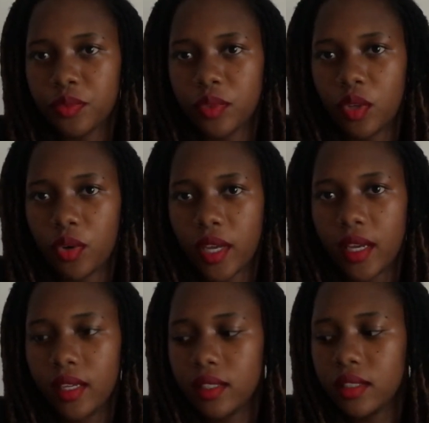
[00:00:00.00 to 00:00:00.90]

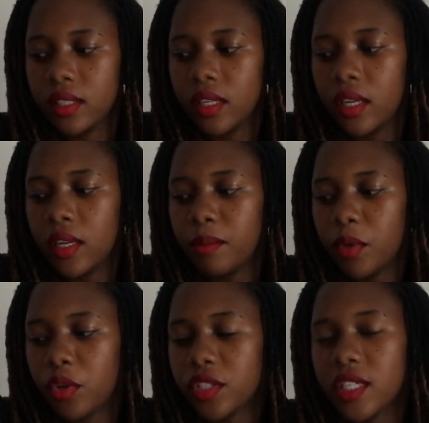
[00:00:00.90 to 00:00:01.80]
okay,
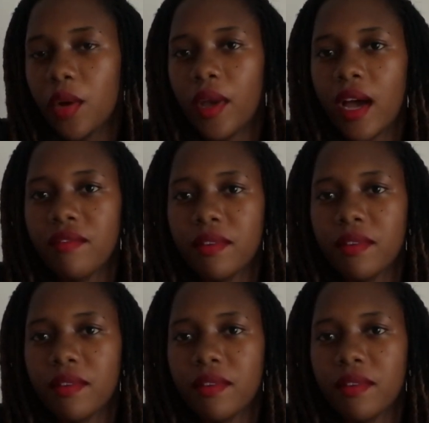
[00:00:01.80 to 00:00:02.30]
because here we have a